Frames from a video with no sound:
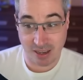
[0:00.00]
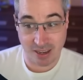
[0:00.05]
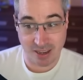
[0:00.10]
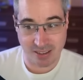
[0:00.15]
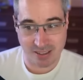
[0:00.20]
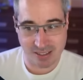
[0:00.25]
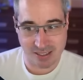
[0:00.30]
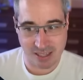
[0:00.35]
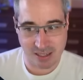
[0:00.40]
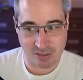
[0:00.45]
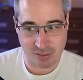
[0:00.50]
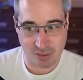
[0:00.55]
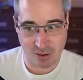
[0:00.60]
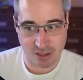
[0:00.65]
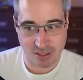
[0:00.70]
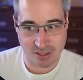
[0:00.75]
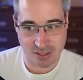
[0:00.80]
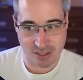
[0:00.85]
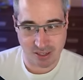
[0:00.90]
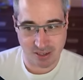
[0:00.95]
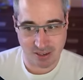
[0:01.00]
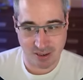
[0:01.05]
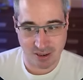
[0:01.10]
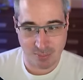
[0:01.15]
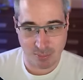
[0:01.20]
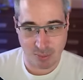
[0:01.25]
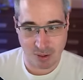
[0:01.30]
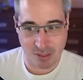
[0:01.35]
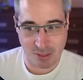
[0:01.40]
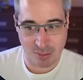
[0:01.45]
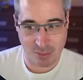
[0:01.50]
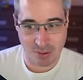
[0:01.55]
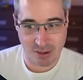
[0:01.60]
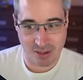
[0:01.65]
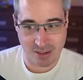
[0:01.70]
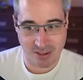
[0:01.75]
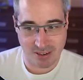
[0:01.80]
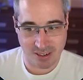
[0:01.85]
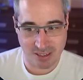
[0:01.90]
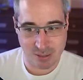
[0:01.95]
Ah, it's less frosty.
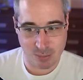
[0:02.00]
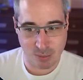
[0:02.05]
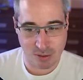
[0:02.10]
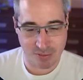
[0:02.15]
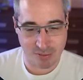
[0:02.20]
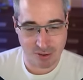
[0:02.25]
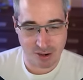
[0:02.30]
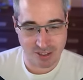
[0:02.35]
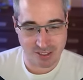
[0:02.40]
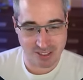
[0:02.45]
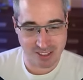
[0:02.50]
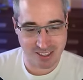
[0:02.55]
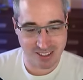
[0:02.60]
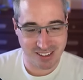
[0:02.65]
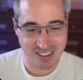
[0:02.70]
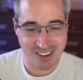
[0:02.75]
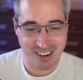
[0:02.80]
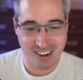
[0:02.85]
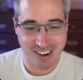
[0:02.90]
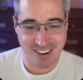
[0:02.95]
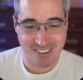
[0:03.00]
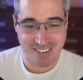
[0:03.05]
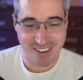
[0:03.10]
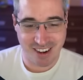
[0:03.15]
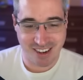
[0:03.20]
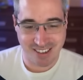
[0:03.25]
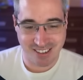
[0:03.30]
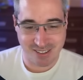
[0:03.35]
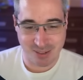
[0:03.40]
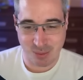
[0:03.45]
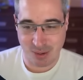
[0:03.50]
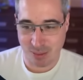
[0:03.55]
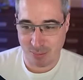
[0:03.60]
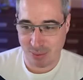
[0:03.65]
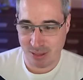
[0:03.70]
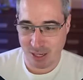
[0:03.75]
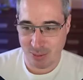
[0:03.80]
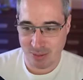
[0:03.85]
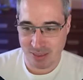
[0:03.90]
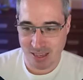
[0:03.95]
0.3, it's more frosty, right? So we
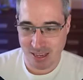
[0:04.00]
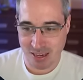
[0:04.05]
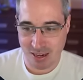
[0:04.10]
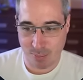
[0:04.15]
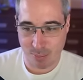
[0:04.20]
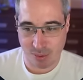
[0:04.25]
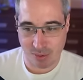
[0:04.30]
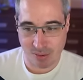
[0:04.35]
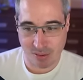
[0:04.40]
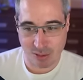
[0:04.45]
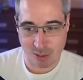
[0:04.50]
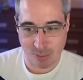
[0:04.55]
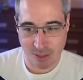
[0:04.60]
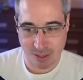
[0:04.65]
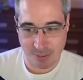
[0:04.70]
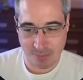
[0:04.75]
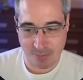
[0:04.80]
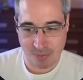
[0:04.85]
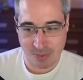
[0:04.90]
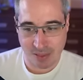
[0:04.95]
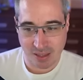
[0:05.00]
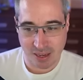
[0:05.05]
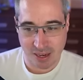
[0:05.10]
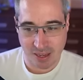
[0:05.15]
can play with that number a little bit.